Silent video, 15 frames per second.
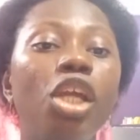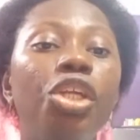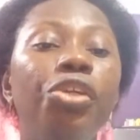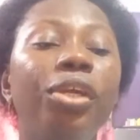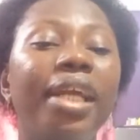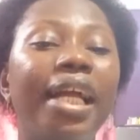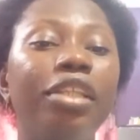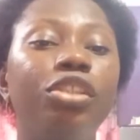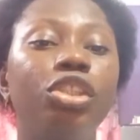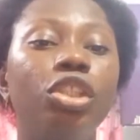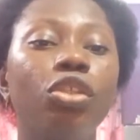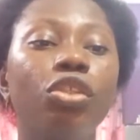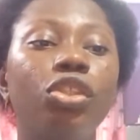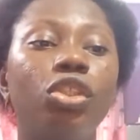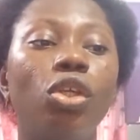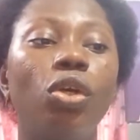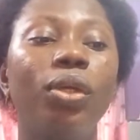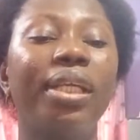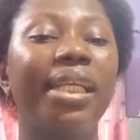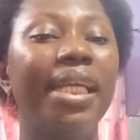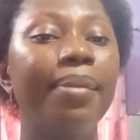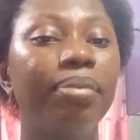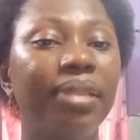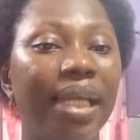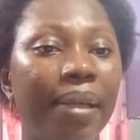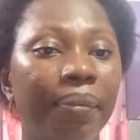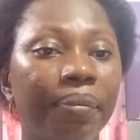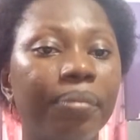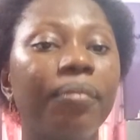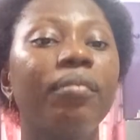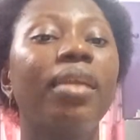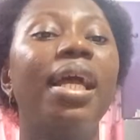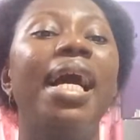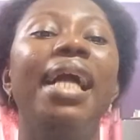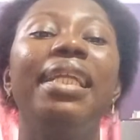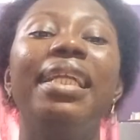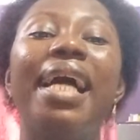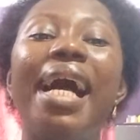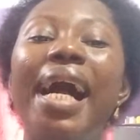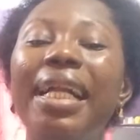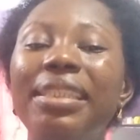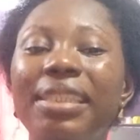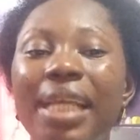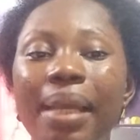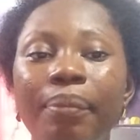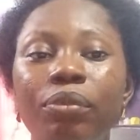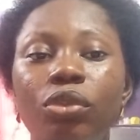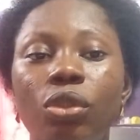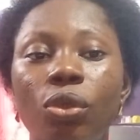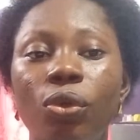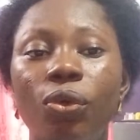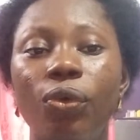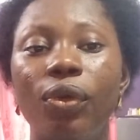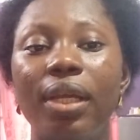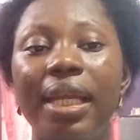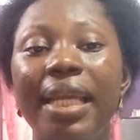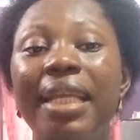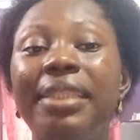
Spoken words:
You can choose to keep them and add them to a